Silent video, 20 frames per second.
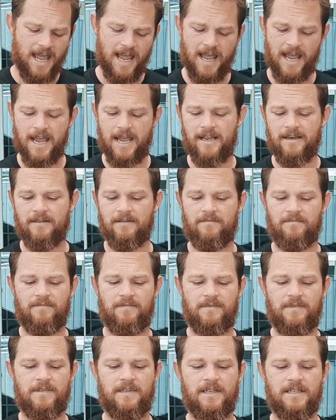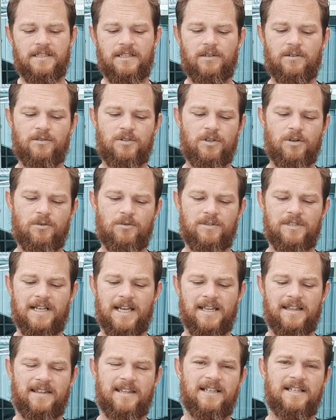and there's little tools
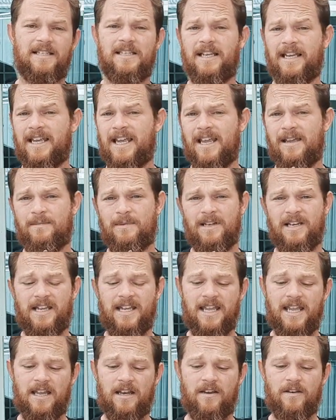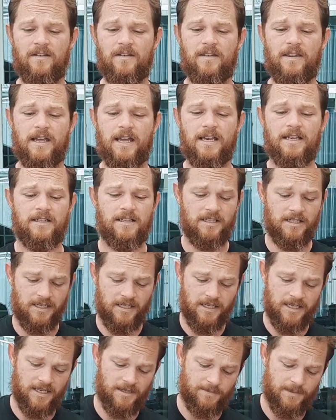like this that came in a kit that
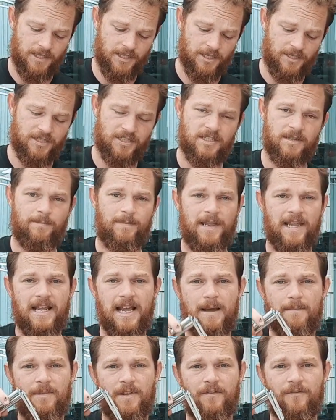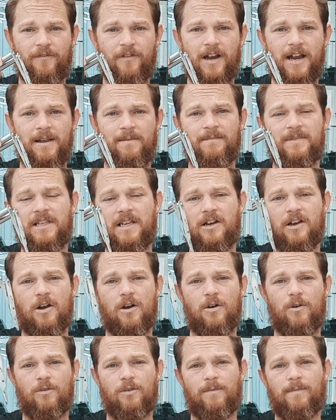can be used to pick up the frames and
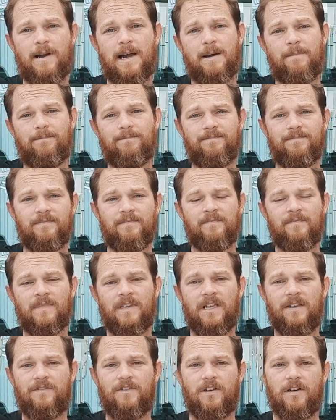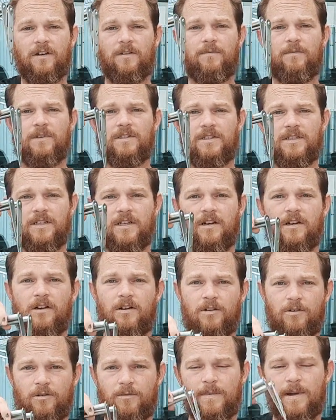hold them up if you don't want to
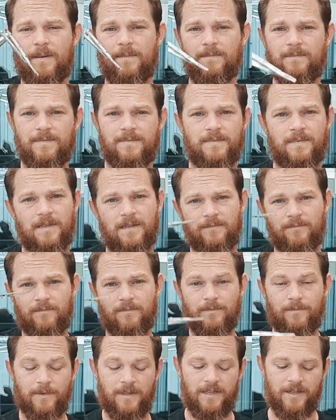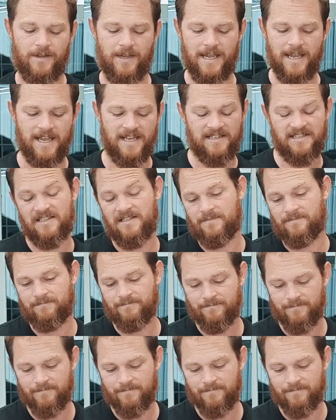hold them up with your hands.